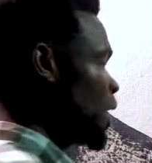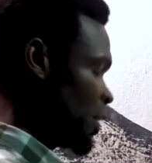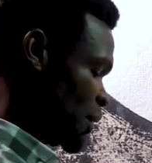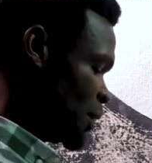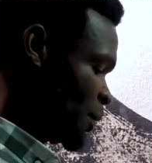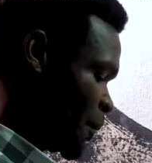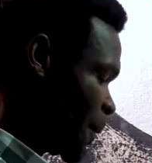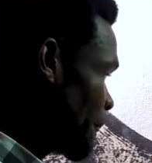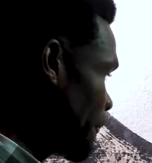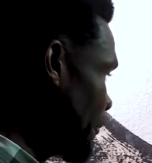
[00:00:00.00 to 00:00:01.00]
x.
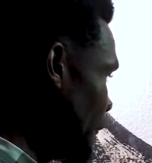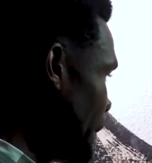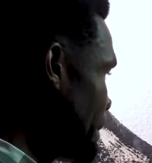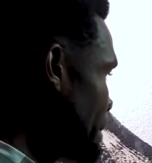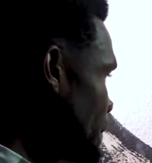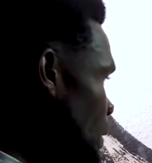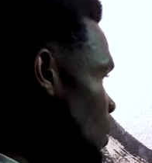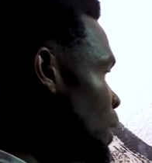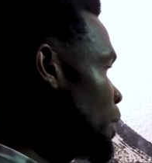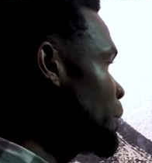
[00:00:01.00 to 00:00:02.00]

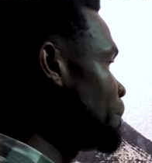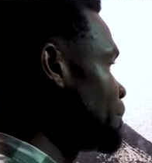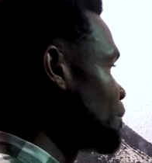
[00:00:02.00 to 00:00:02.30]
Okay?